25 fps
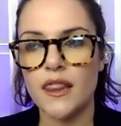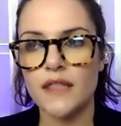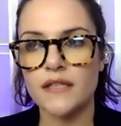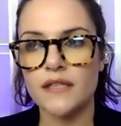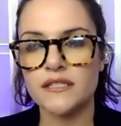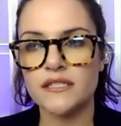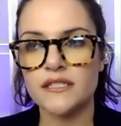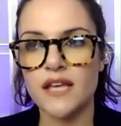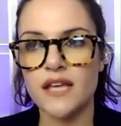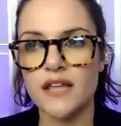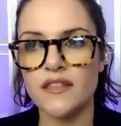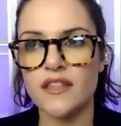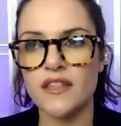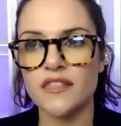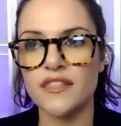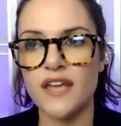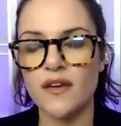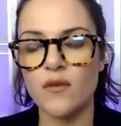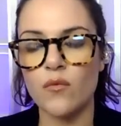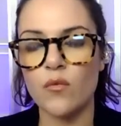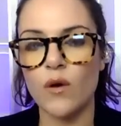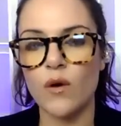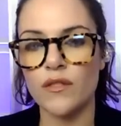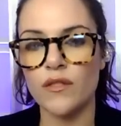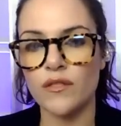said that
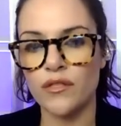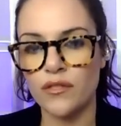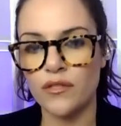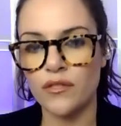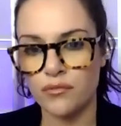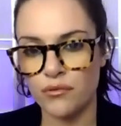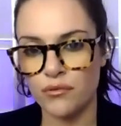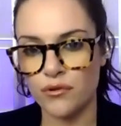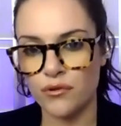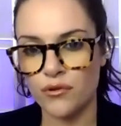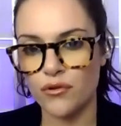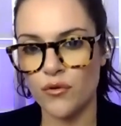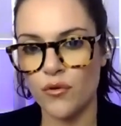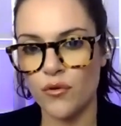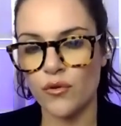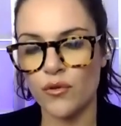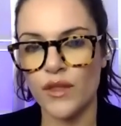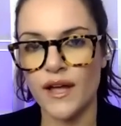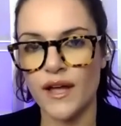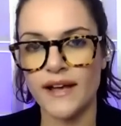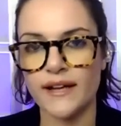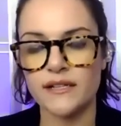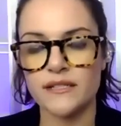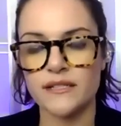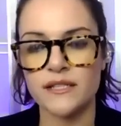they went through
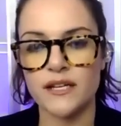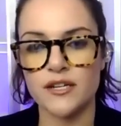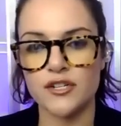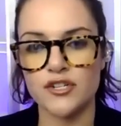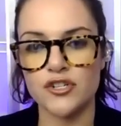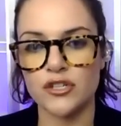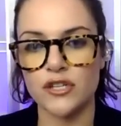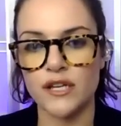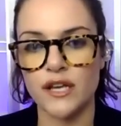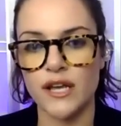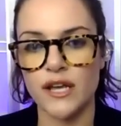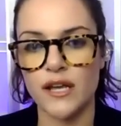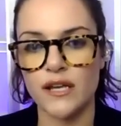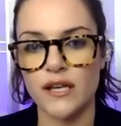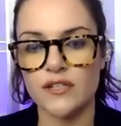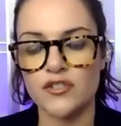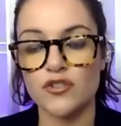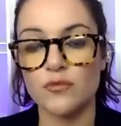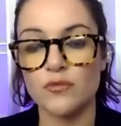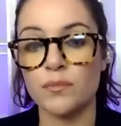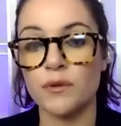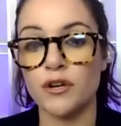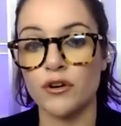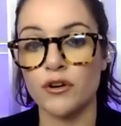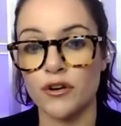like essentially
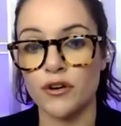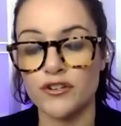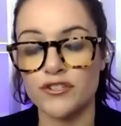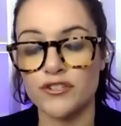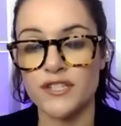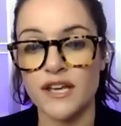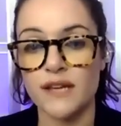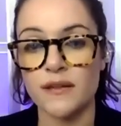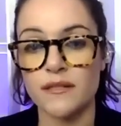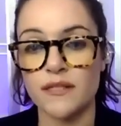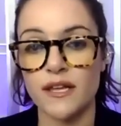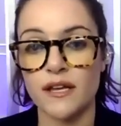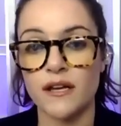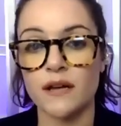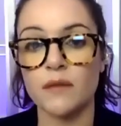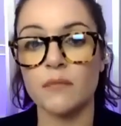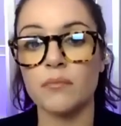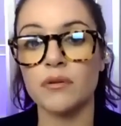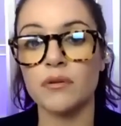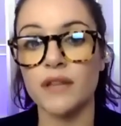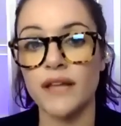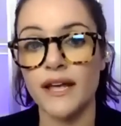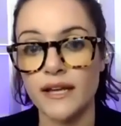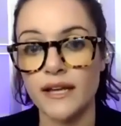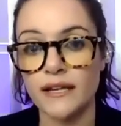superiors they they
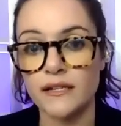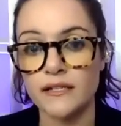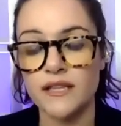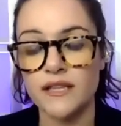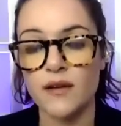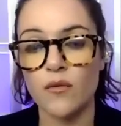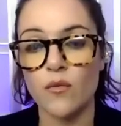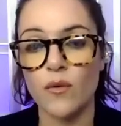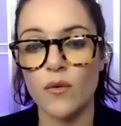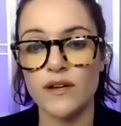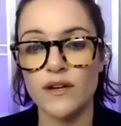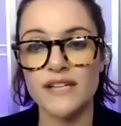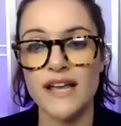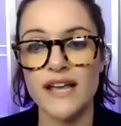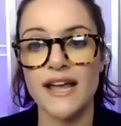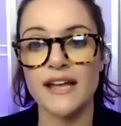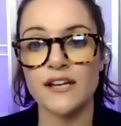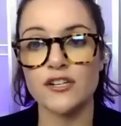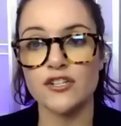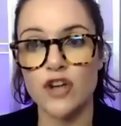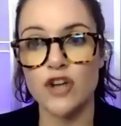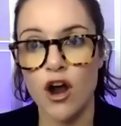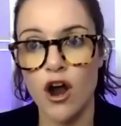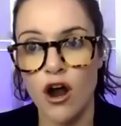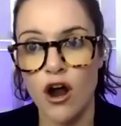complained they went to
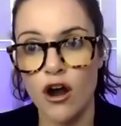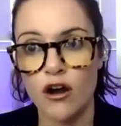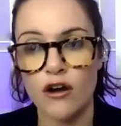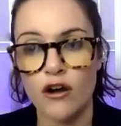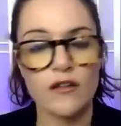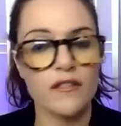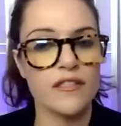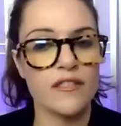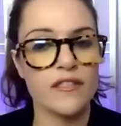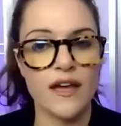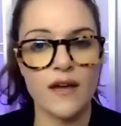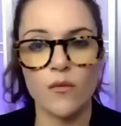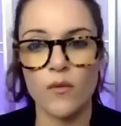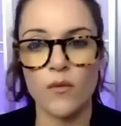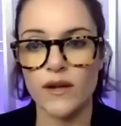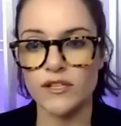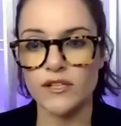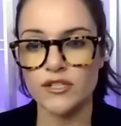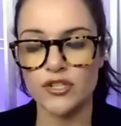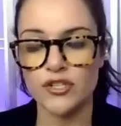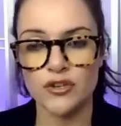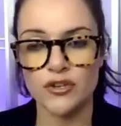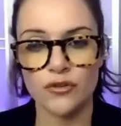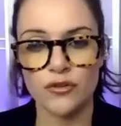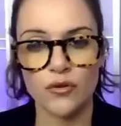hr they
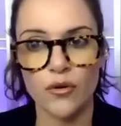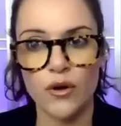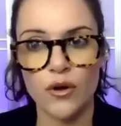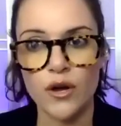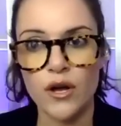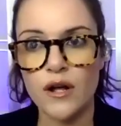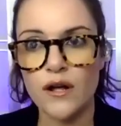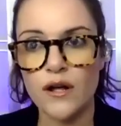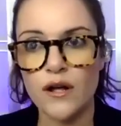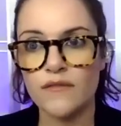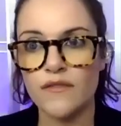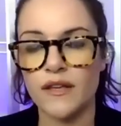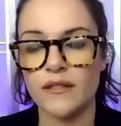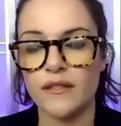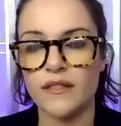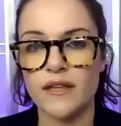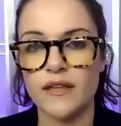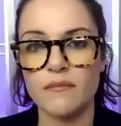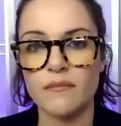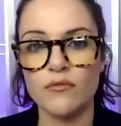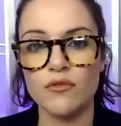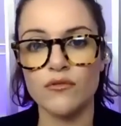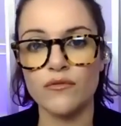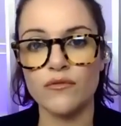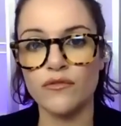went to they
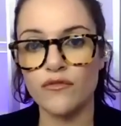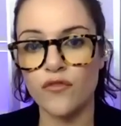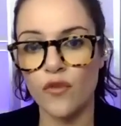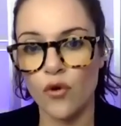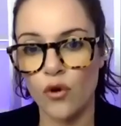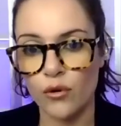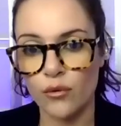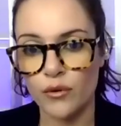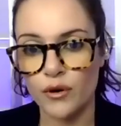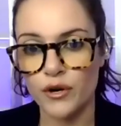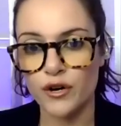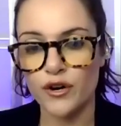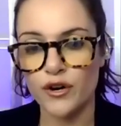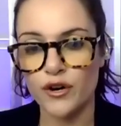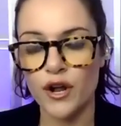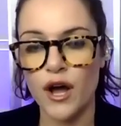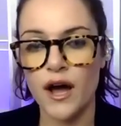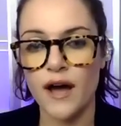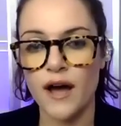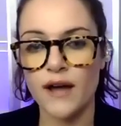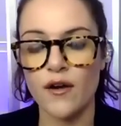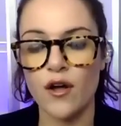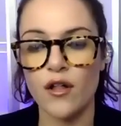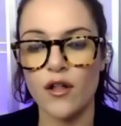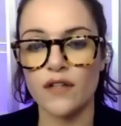they moved forward
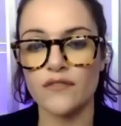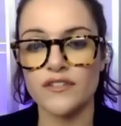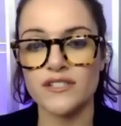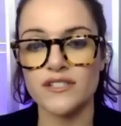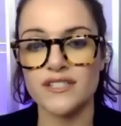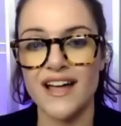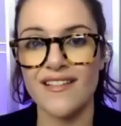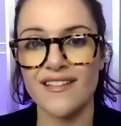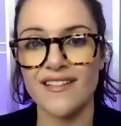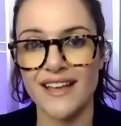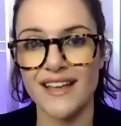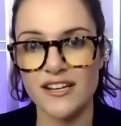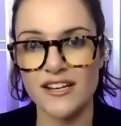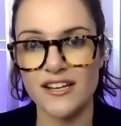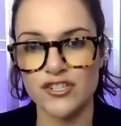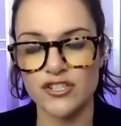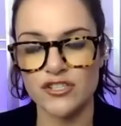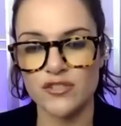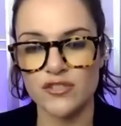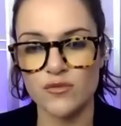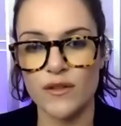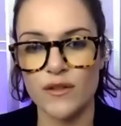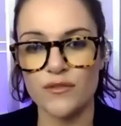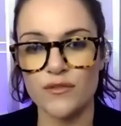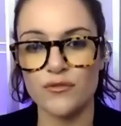on all of these
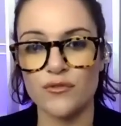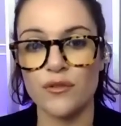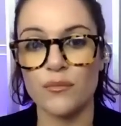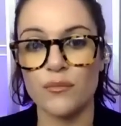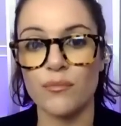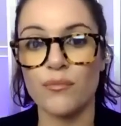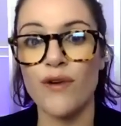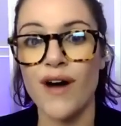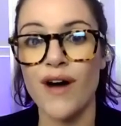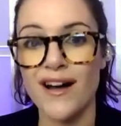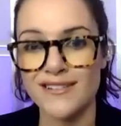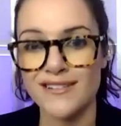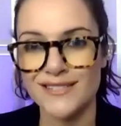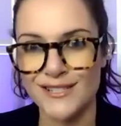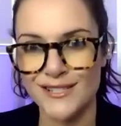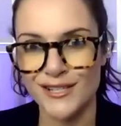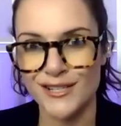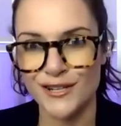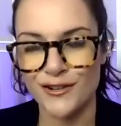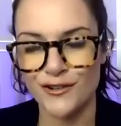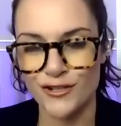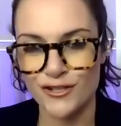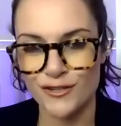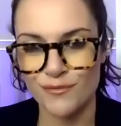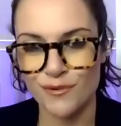allegations went through the process
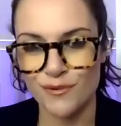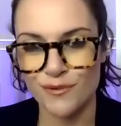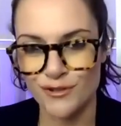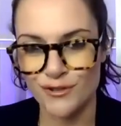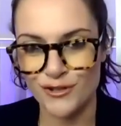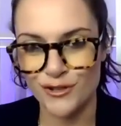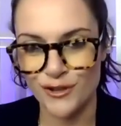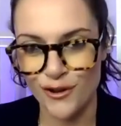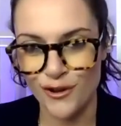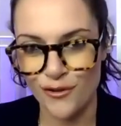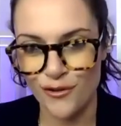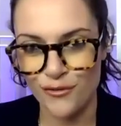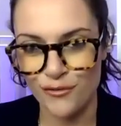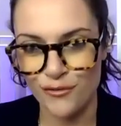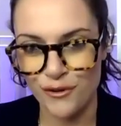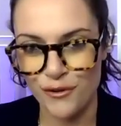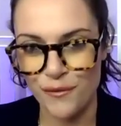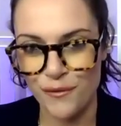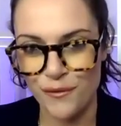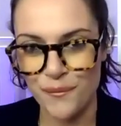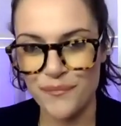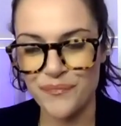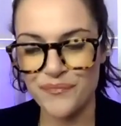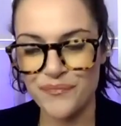that you're supposed to go through